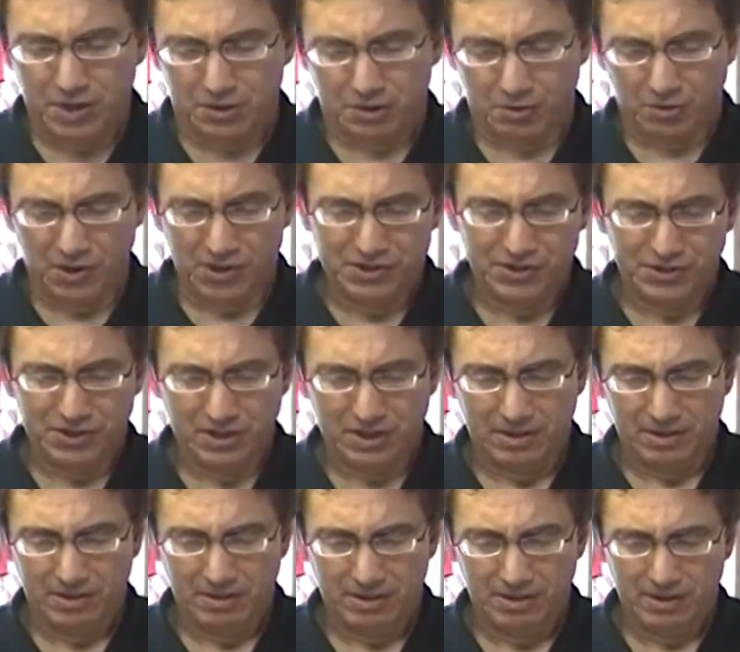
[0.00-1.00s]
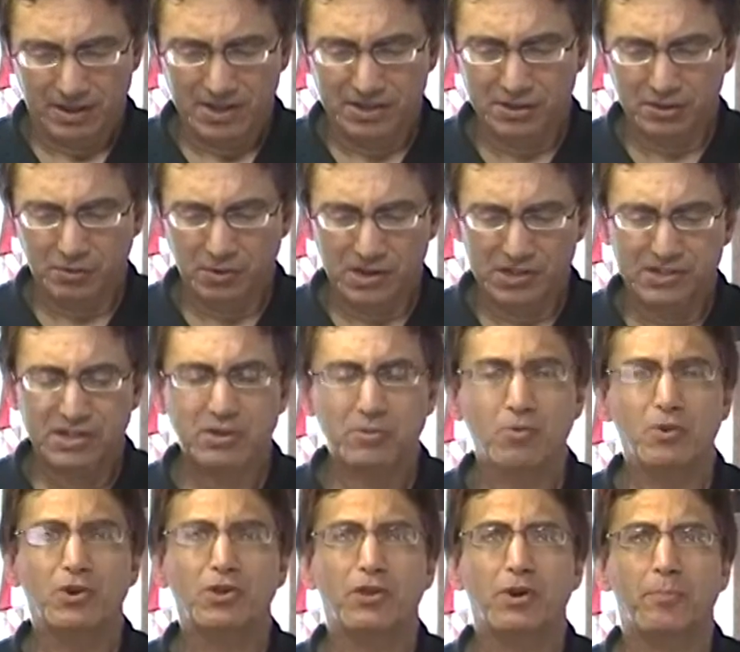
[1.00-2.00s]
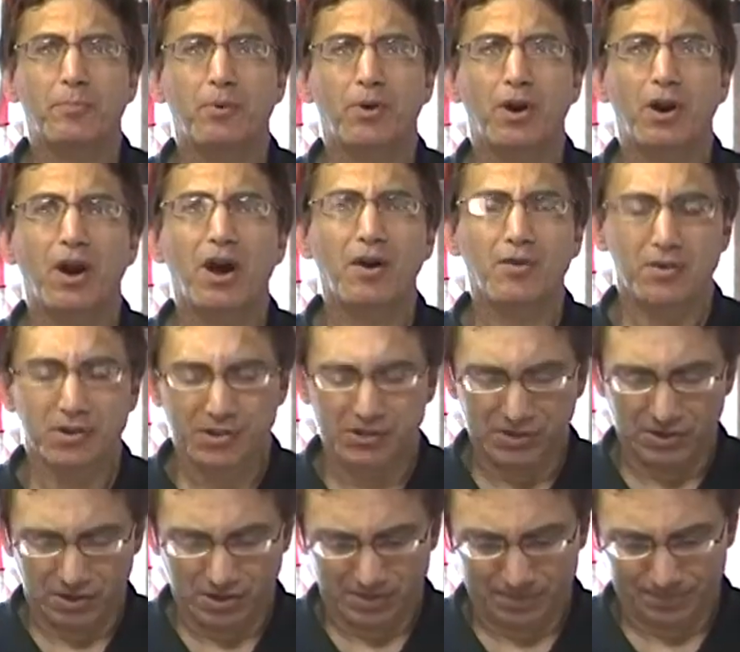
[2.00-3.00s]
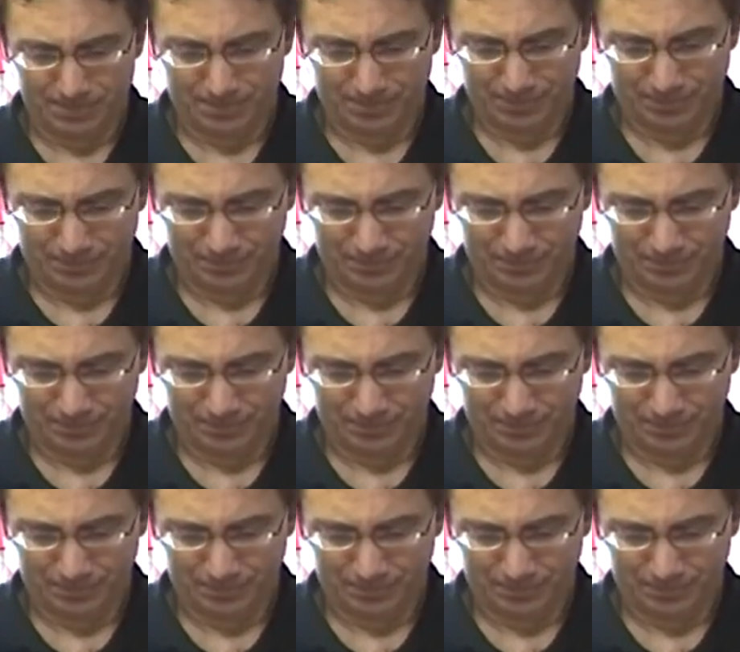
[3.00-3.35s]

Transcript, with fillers: Interesting. Interesting where their priorities are.